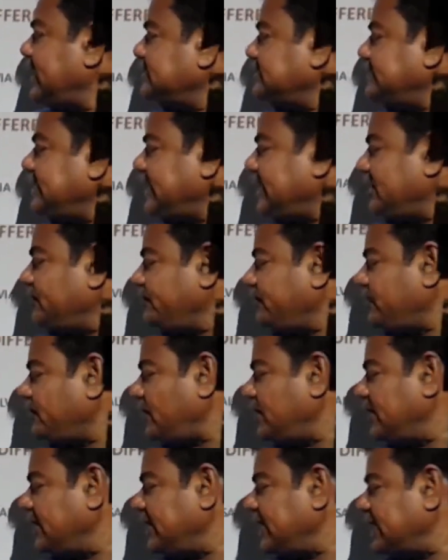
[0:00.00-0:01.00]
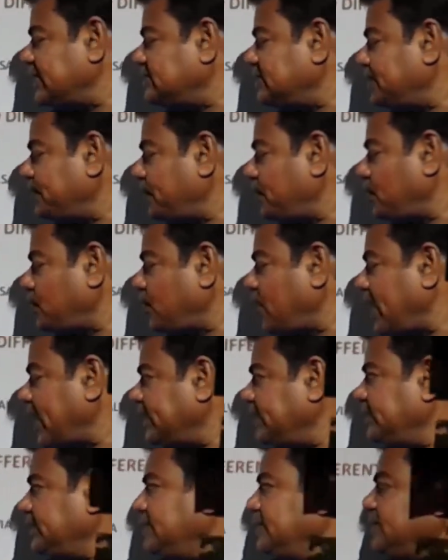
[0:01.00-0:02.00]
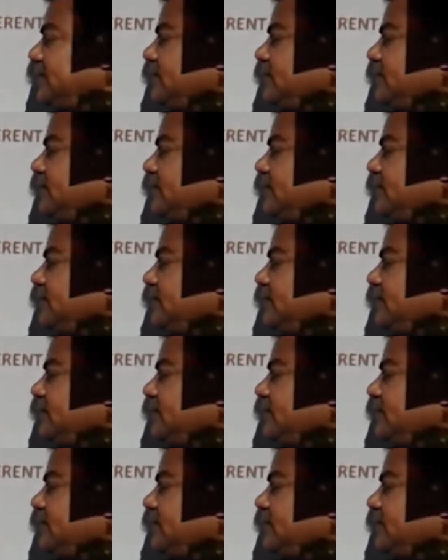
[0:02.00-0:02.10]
and second we call it as a PROTOGYNY.